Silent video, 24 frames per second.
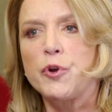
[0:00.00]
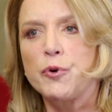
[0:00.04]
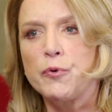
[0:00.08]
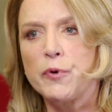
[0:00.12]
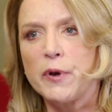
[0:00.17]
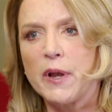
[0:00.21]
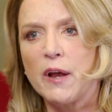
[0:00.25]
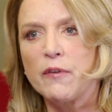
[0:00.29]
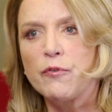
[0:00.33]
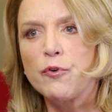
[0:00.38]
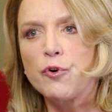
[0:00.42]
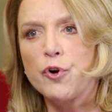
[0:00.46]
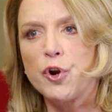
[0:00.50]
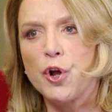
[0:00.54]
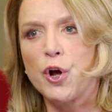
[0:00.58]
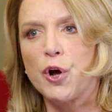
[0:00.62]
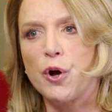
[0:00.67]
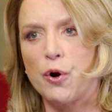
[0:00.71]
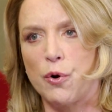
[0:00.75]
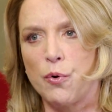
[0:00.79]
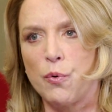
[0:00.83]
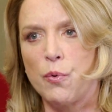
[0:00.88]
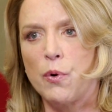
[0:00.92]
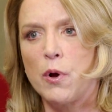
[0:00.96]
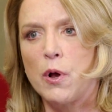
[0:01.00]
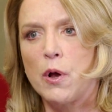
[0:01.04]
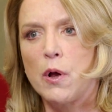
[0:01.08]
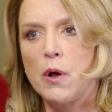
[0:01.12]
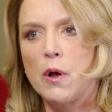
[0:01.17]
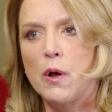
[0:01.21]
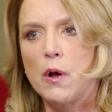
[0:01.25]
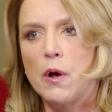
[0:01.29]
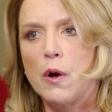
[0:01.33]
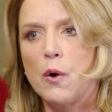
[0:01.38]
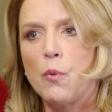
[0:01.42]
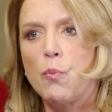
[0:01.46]
You never know
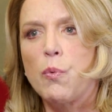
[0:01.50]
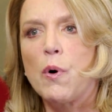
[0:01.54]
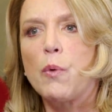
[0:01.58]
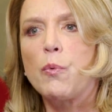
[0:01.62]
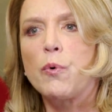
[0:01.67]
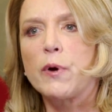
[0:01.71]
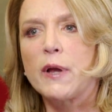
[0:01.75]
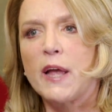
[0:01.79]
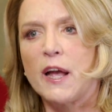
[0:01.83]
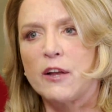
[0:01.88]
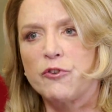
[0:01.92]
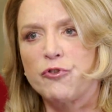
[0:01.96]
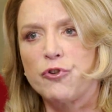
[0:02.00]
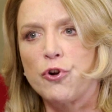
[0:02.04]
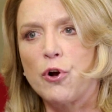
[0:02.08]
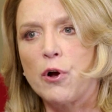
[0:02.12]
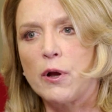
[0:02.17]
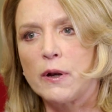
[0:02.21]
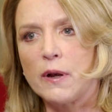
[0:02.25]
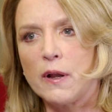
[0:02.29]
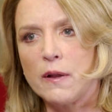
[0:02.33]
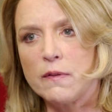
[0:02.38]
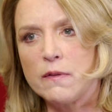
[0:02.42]
what will catch on.